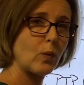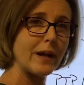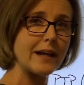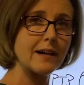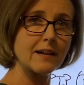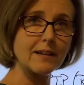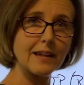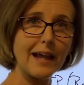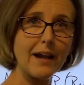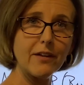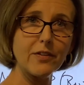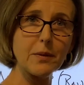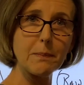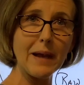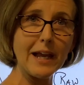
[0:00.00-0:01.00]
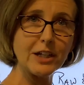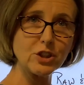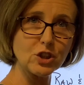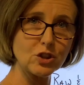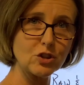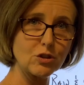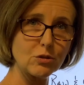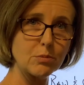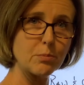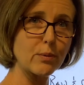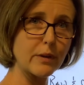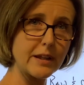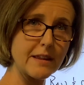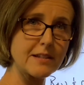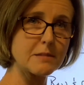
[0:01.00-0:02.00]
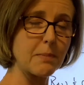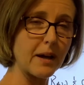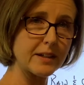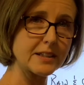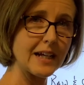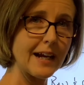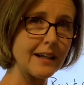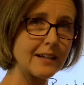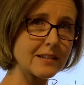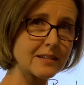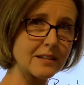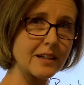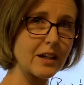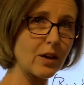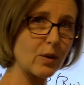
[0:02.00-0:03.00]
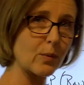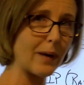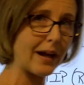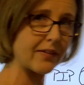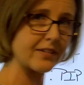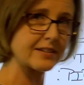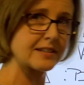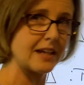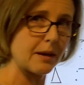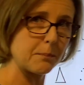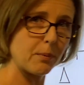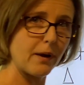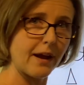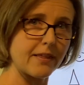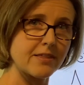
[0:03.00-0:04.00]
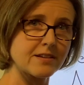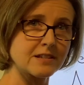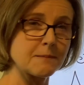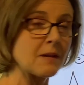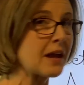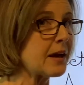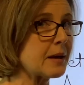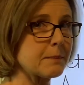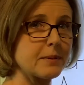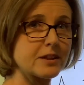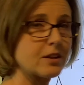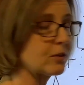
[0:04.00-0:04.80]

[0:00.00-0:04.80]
we allowed the patient to breathe spontaneously around the set breaths. But